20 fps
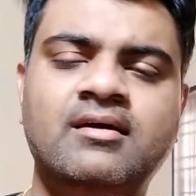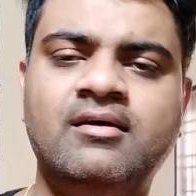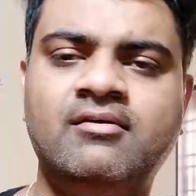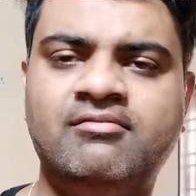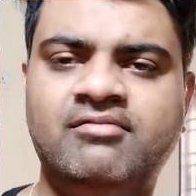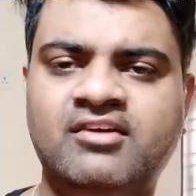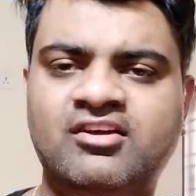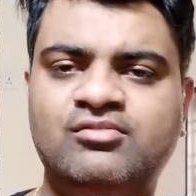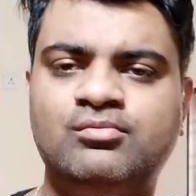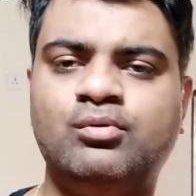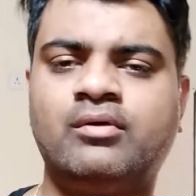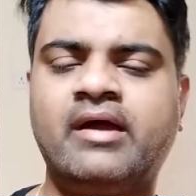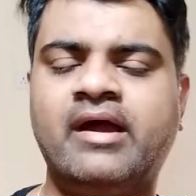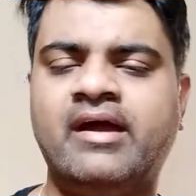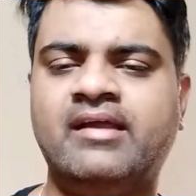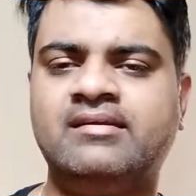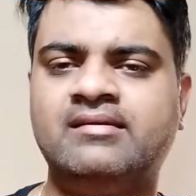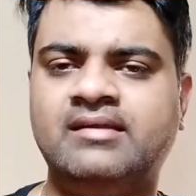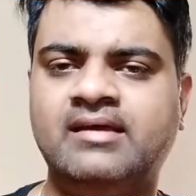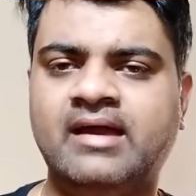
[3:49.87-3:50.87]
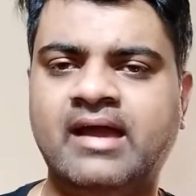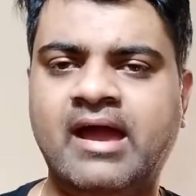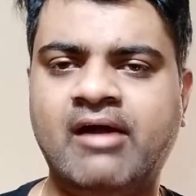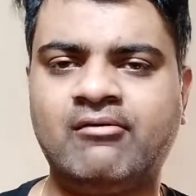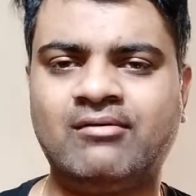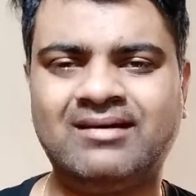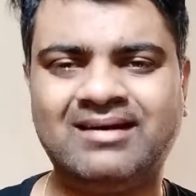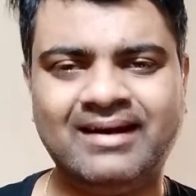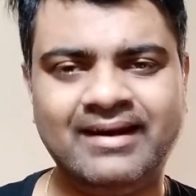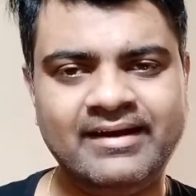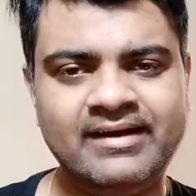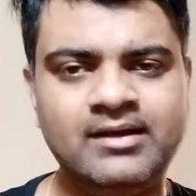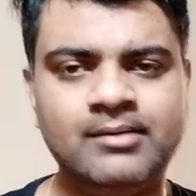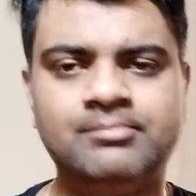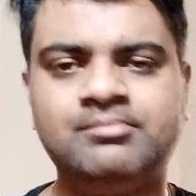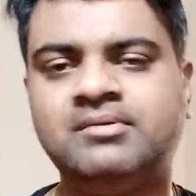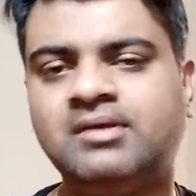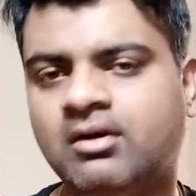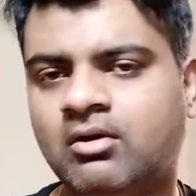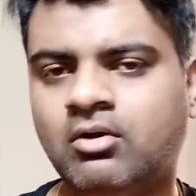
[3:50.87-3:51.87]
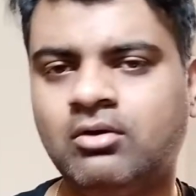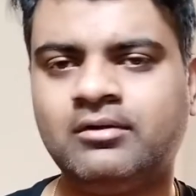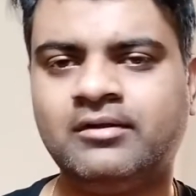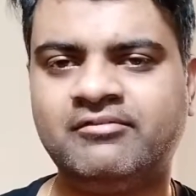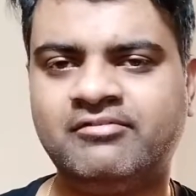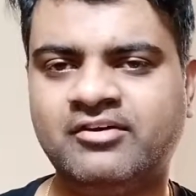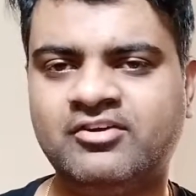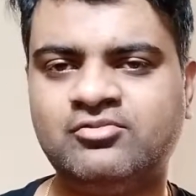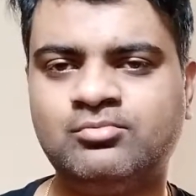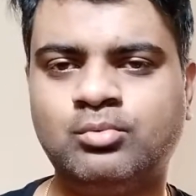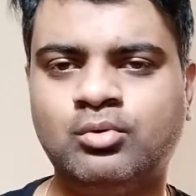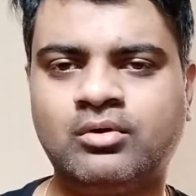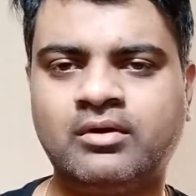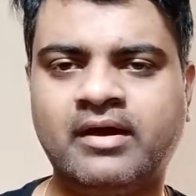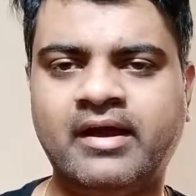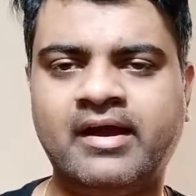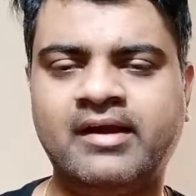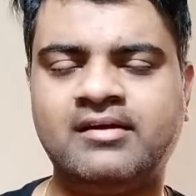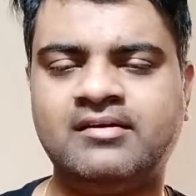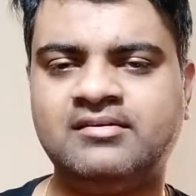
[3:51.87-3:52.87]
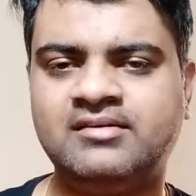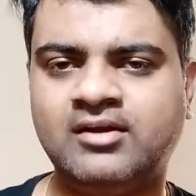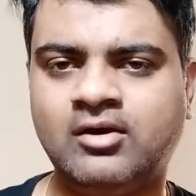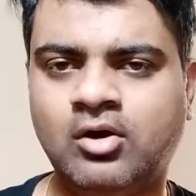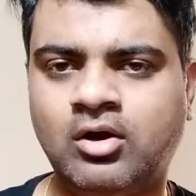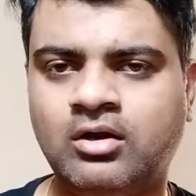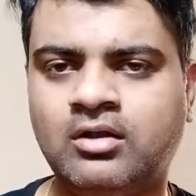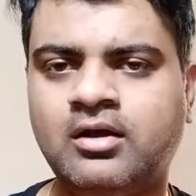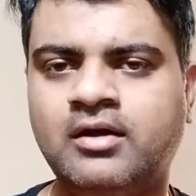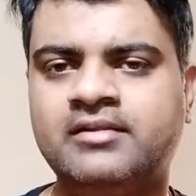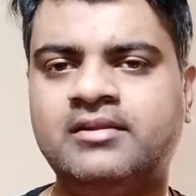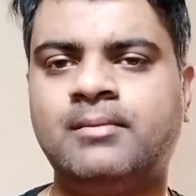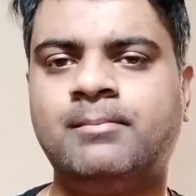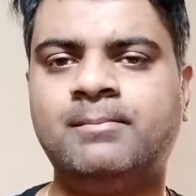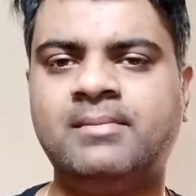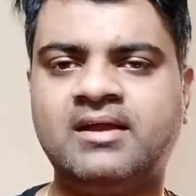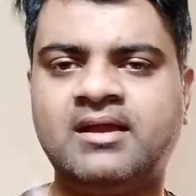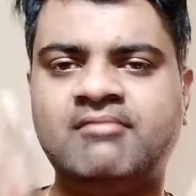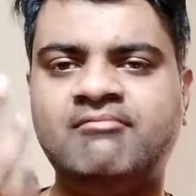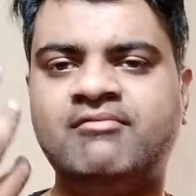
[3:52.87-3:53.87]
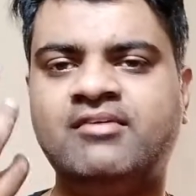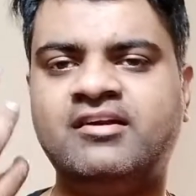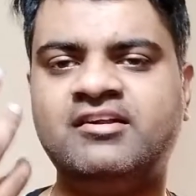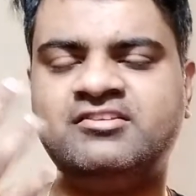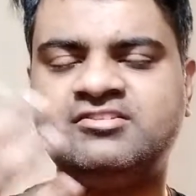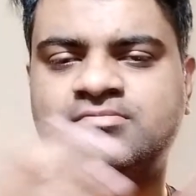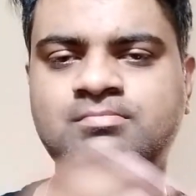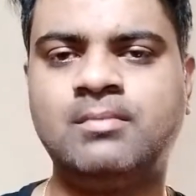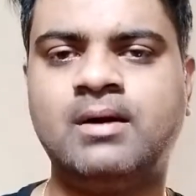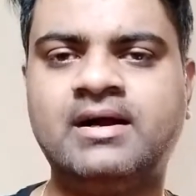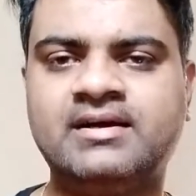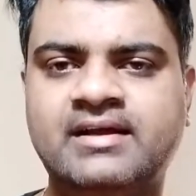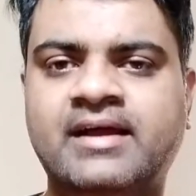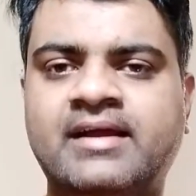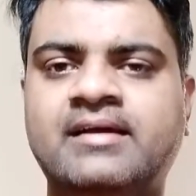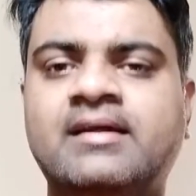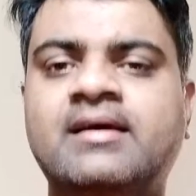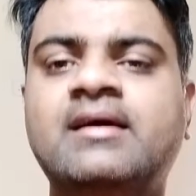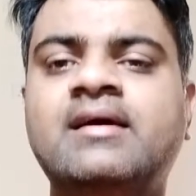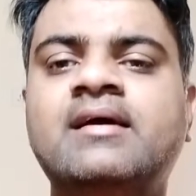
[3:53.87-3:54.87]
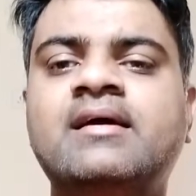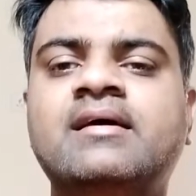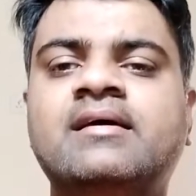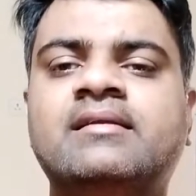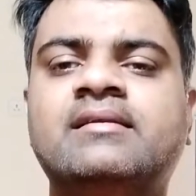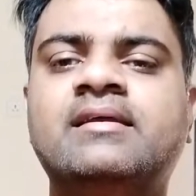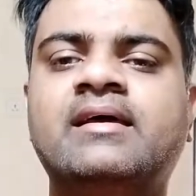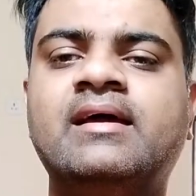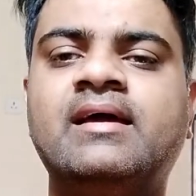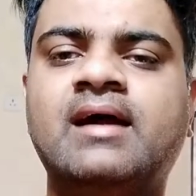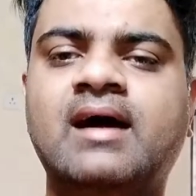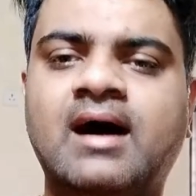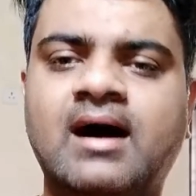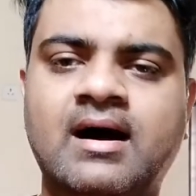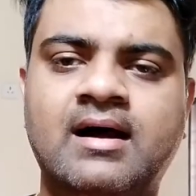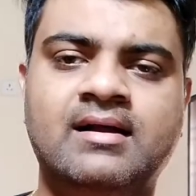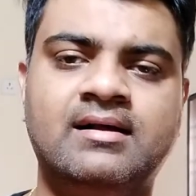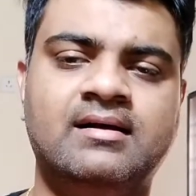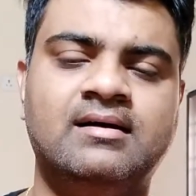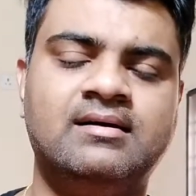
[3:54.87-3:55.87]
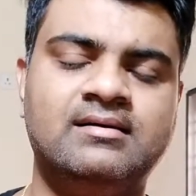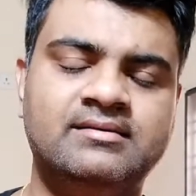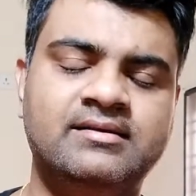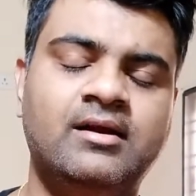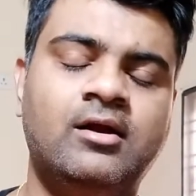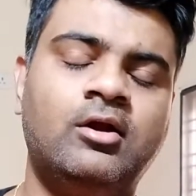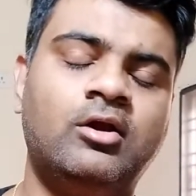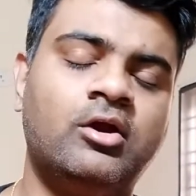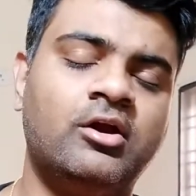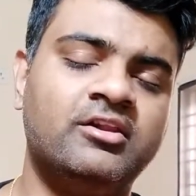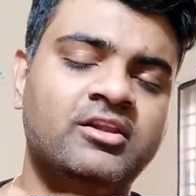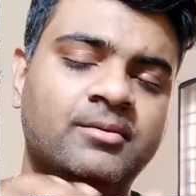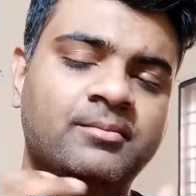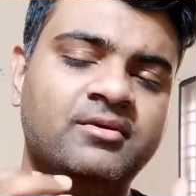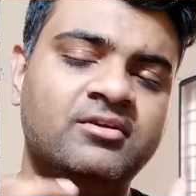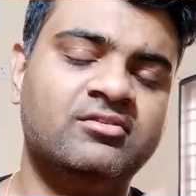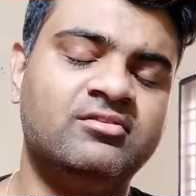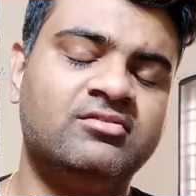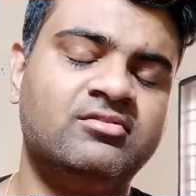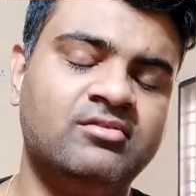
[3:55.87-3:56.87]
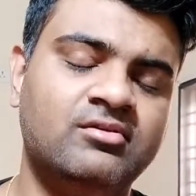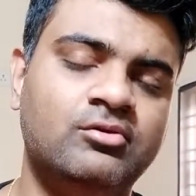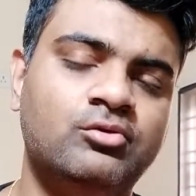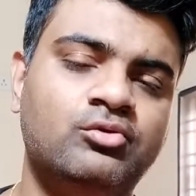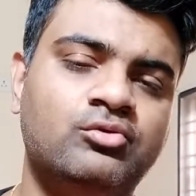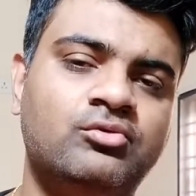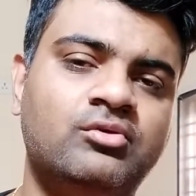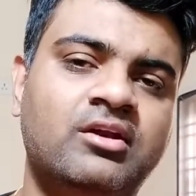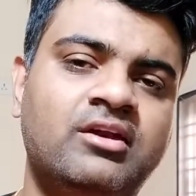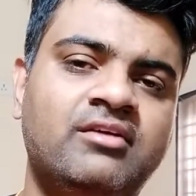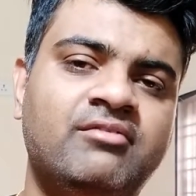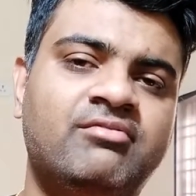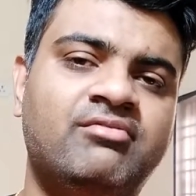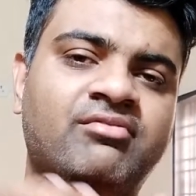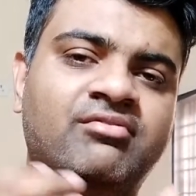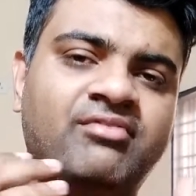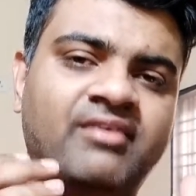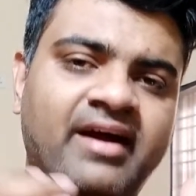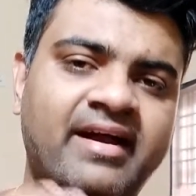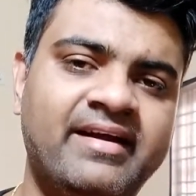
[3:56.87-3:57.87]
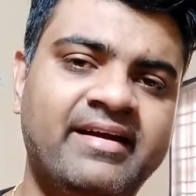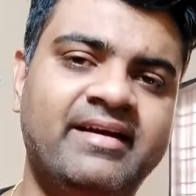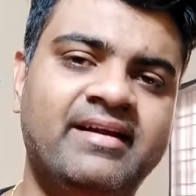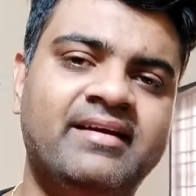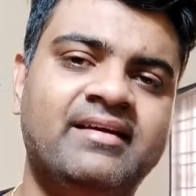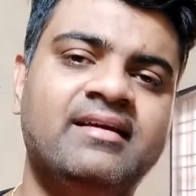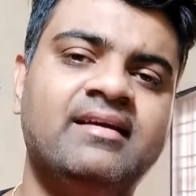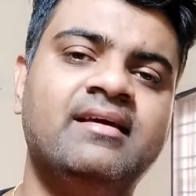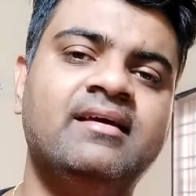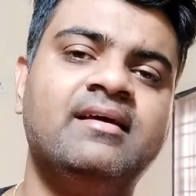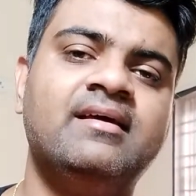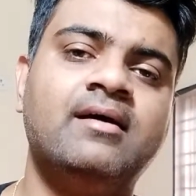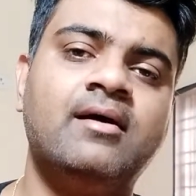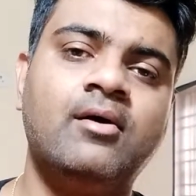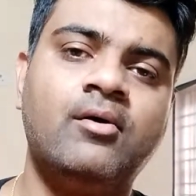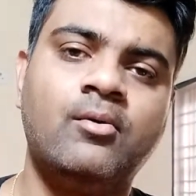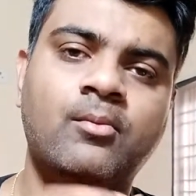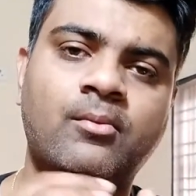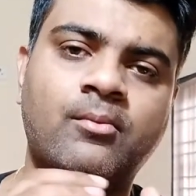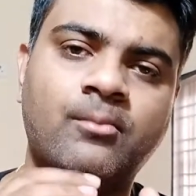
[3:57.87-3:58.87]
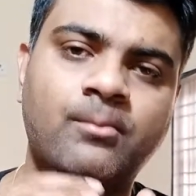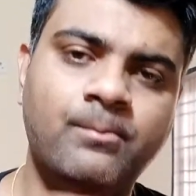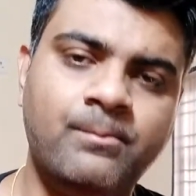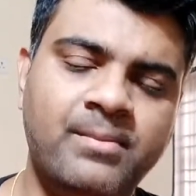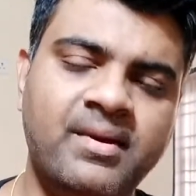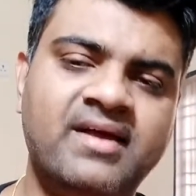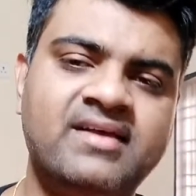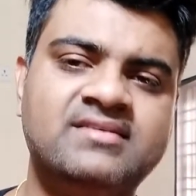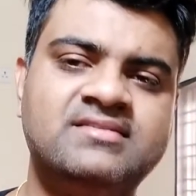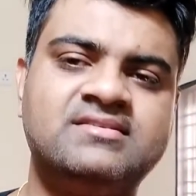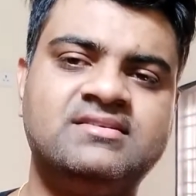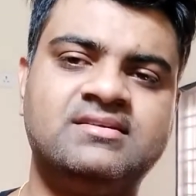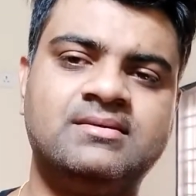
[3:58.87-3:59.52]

Facebook and they have cleaned up all the Facebook and their algorithm became very smart and they are their algorithm is usually finding best